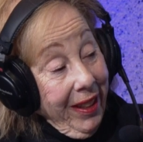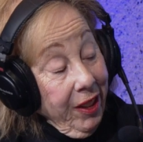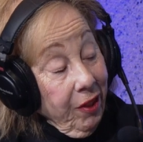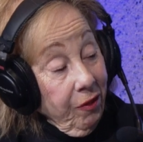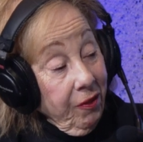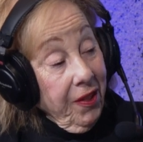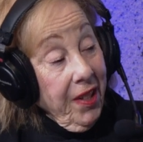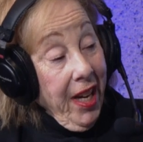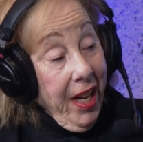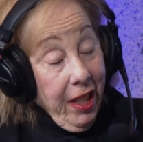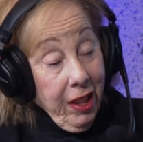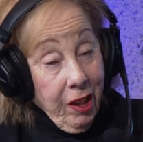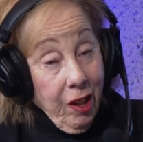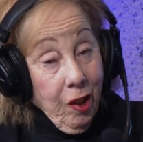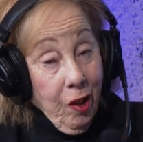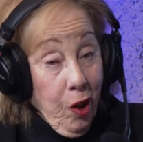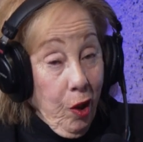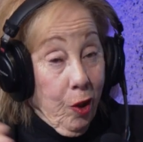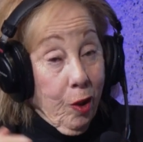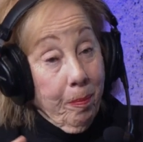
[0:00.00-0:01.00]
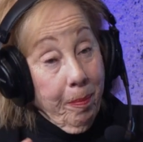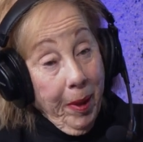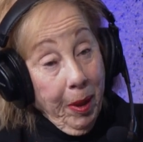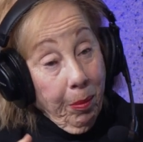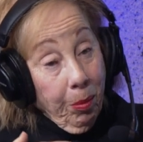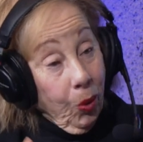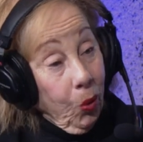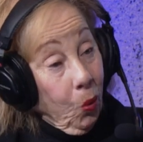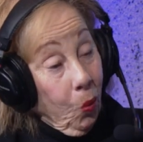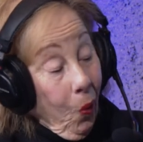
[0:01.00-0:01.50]
In fact, there are
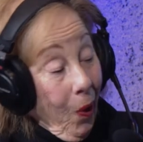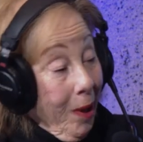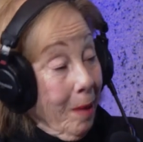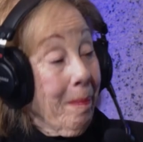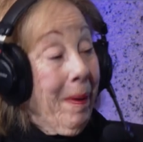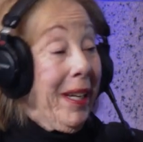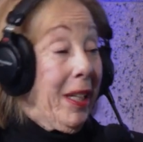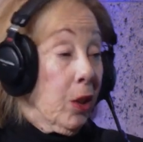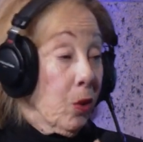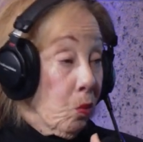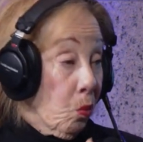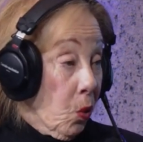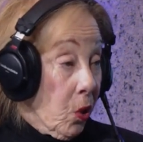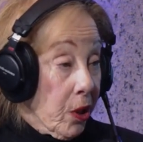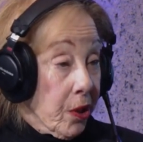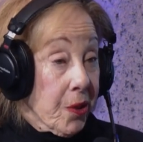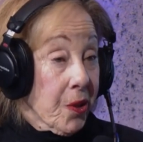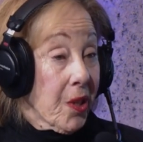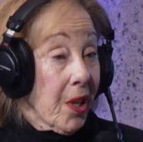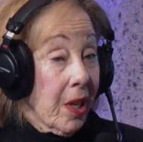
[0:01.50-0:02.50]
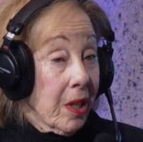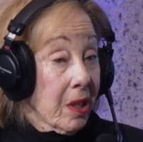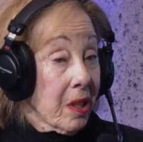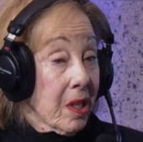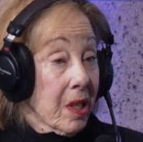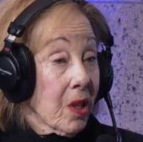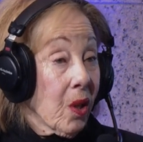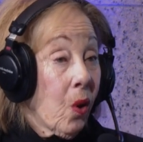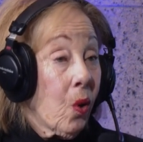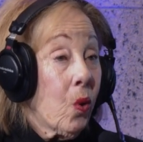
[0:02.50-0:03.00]
people who want to make it worse. And
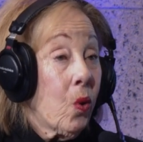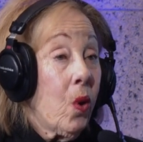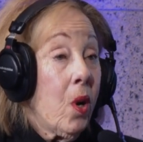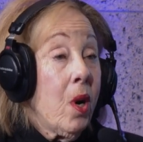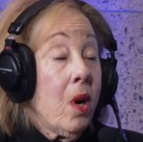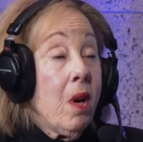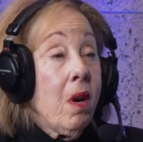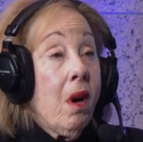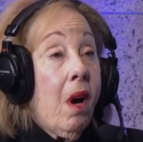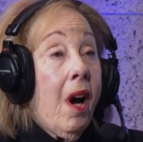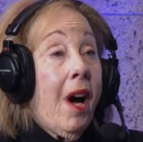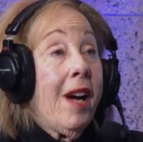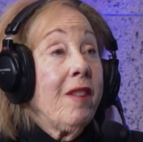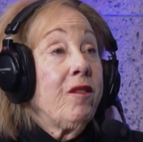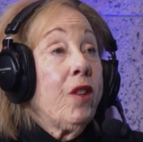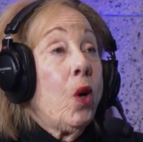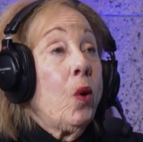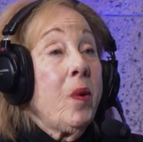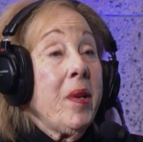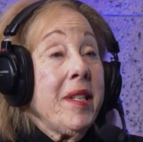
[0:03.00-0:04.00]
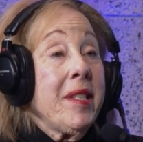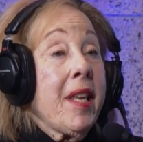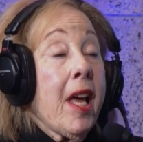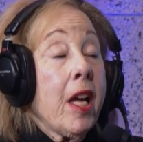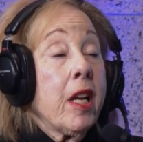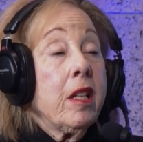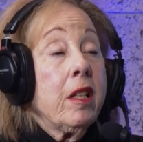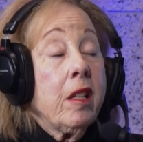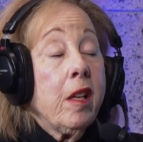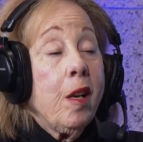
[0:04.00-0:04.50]
so I've always
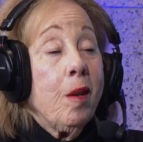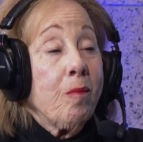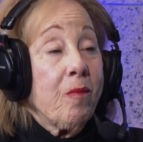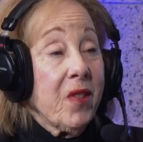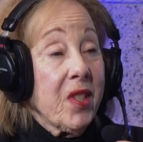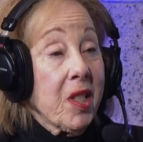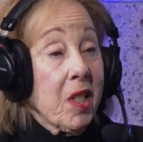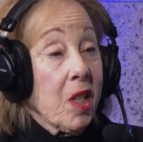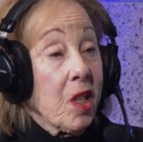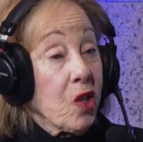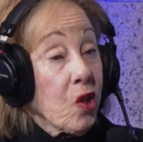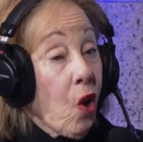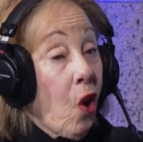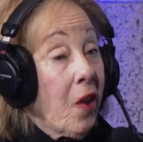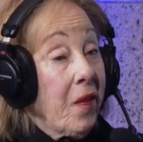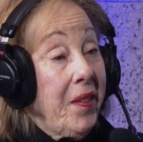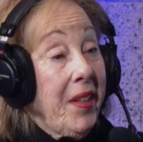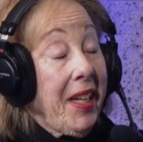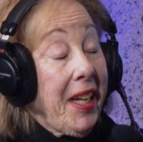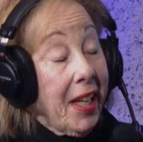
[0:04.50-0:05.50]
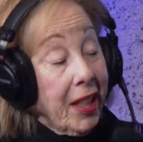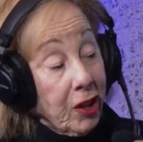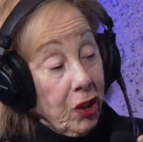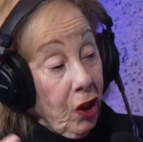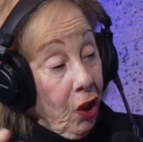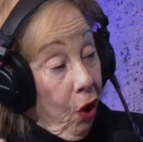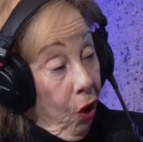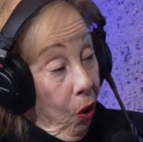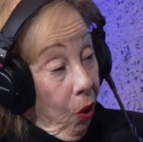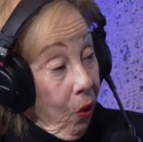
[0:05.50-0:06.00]
had an emphasis on the
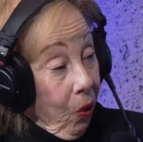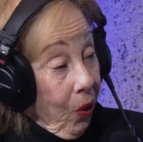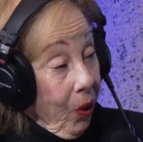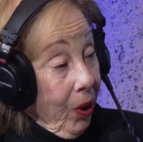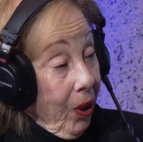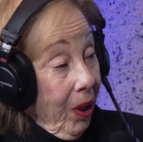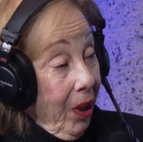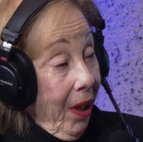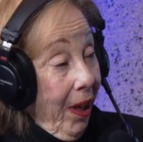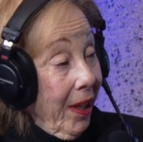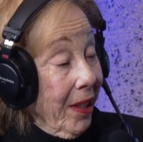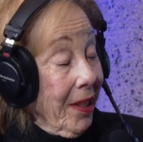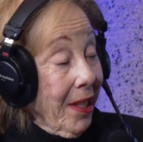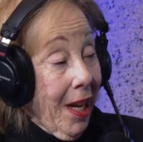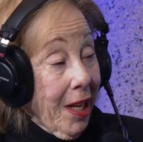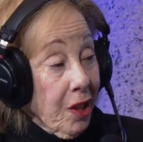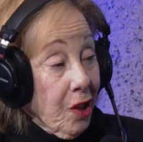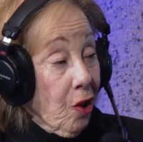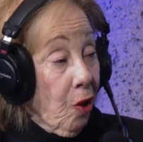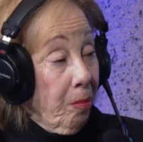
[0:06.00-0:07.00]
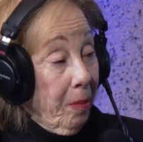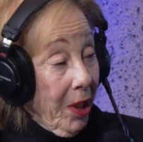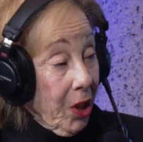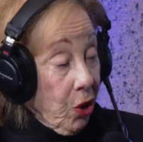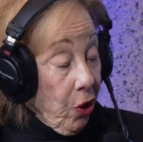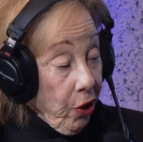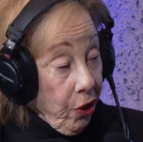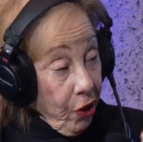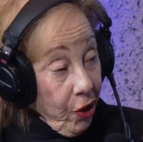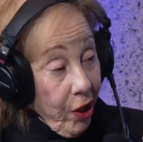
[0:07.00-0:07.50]
end goal, and not so
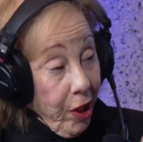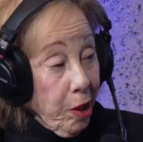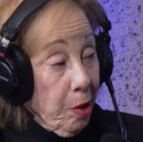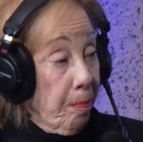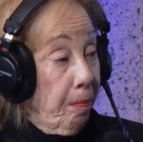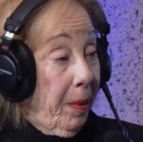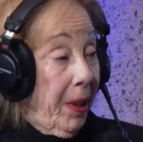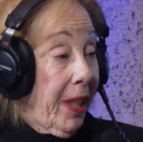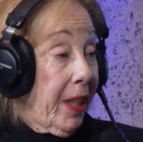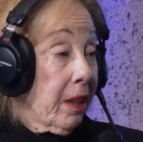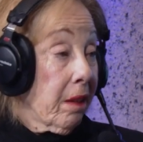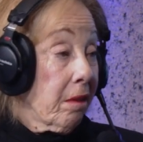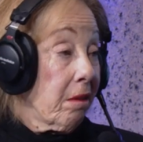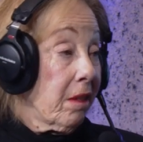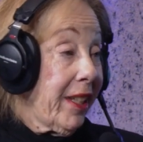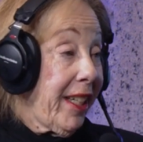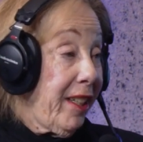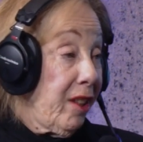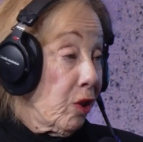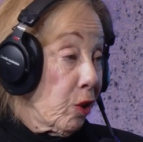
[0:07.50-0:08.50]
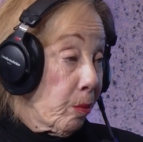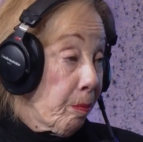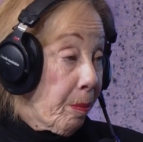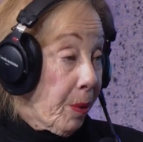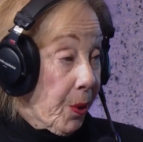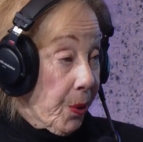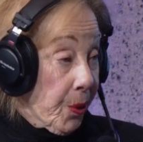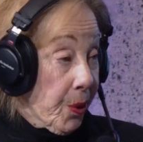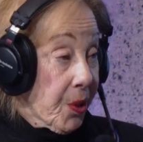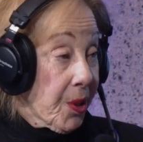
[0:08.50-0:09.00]
much on just being a leader
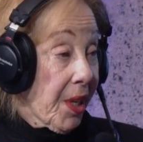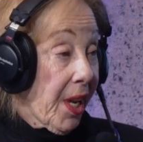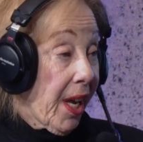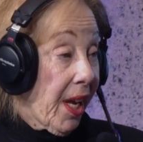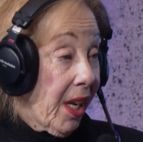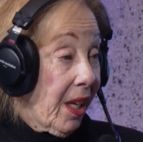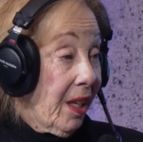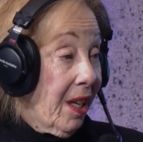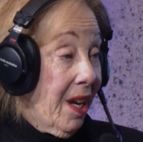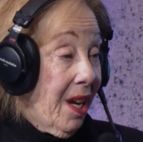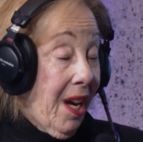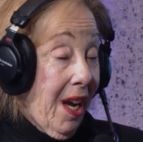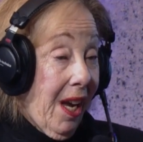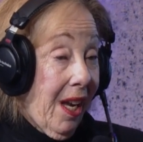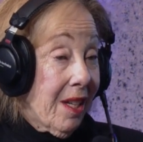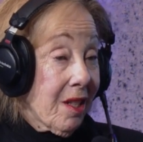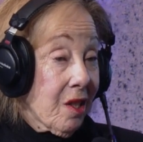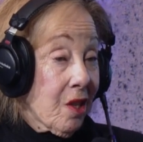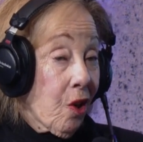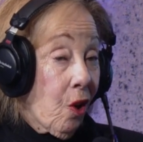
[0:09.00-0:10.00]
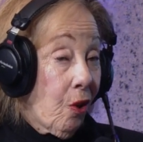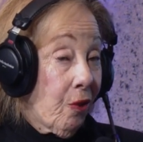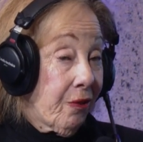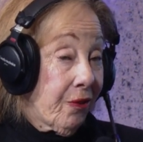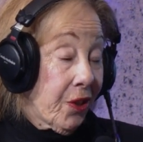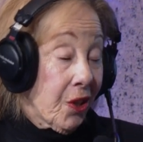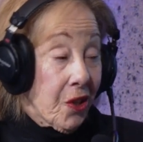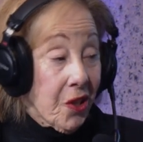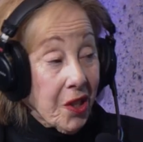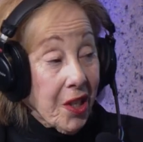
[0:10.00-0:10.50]
per se. And so
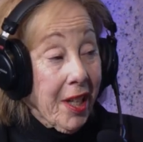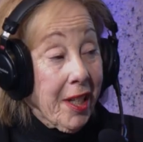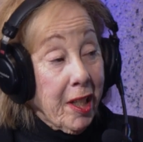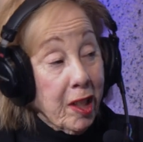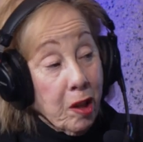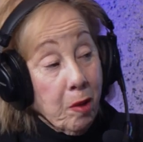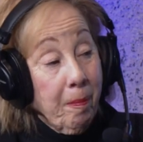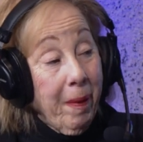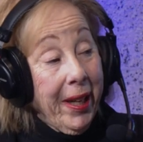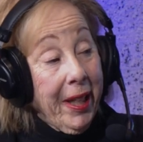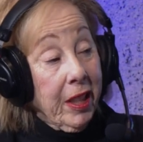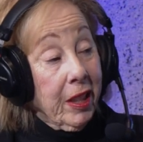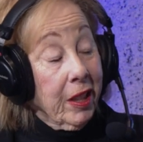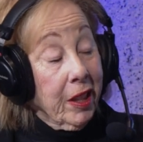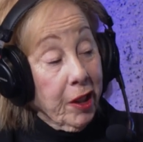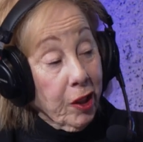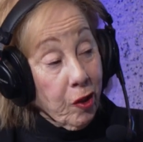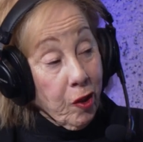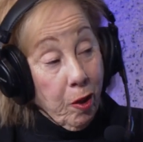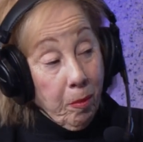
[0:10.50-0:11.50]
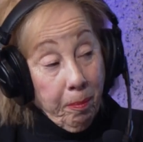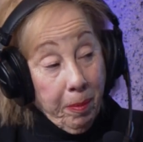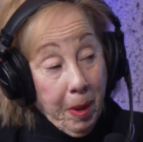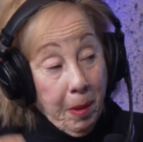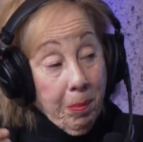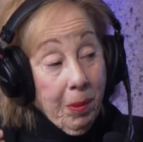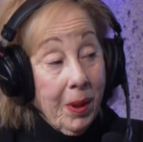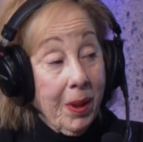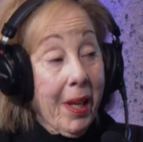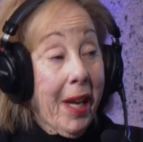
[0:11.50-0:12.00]
first I had to make clear that
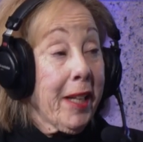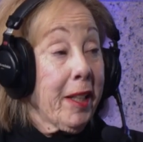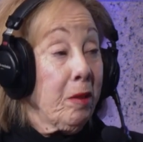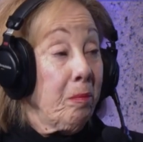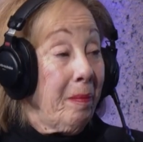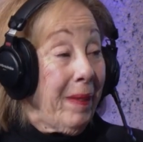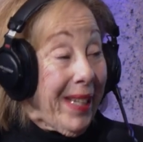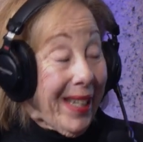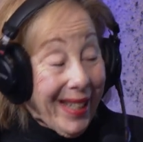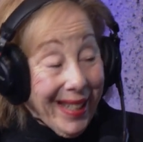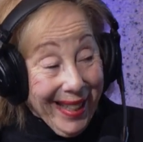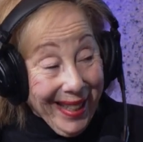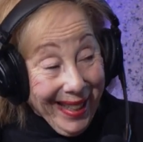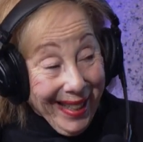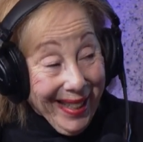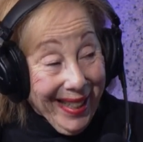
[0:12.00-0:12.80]
people like me,